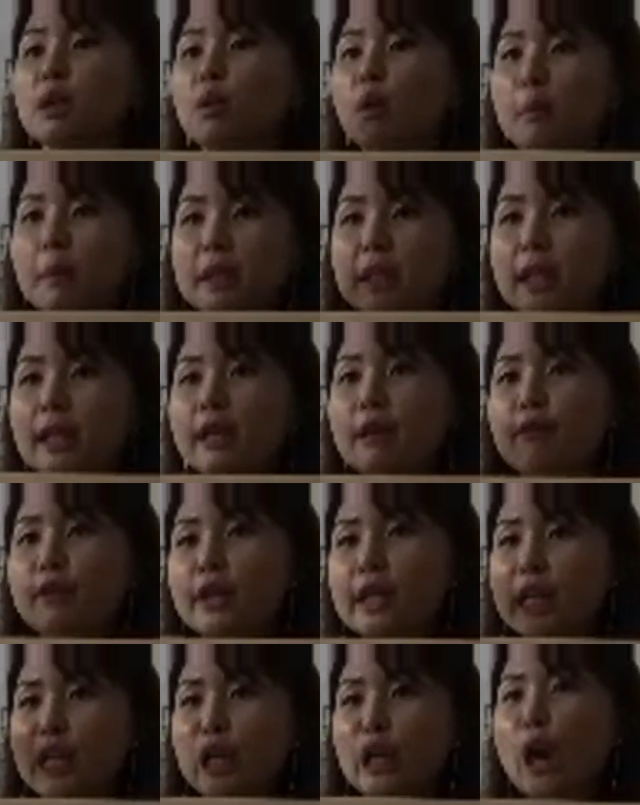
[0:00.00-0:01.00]
will be delivered
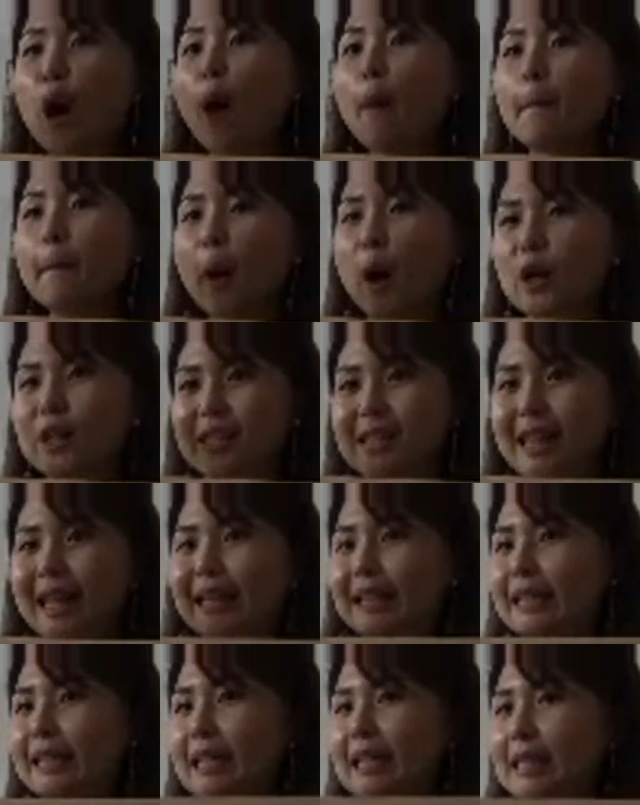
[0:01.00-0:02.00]
in long box
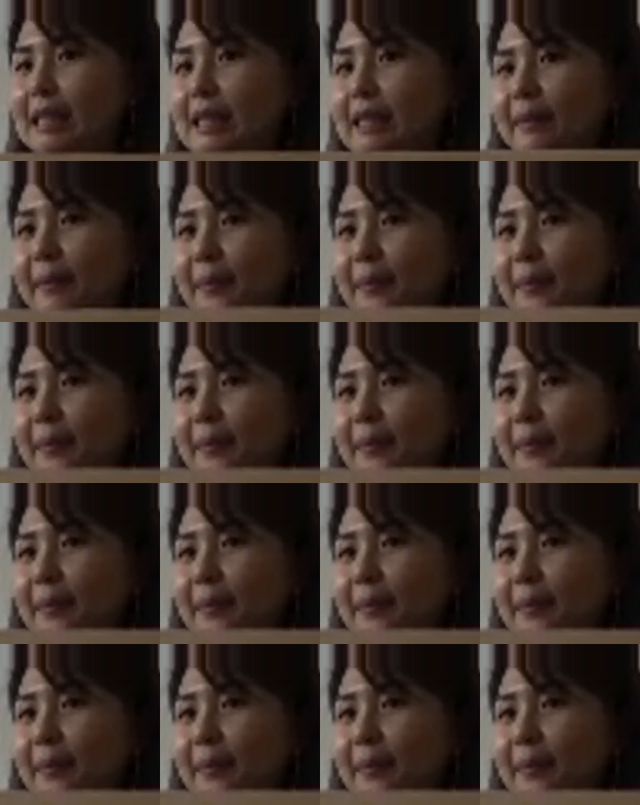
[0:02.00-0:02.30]
like this.